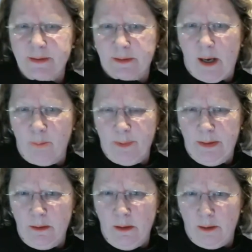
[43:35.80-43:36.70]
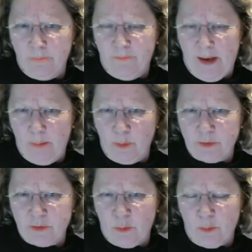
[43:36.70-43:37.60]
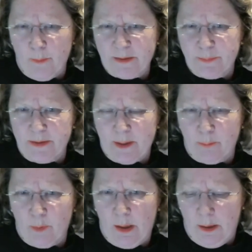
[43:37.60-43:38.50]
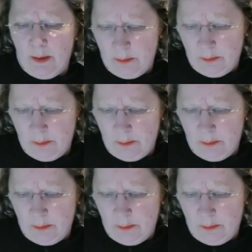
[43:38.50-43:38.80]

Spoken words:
a company, not a fabric, so it must be Sunbrella.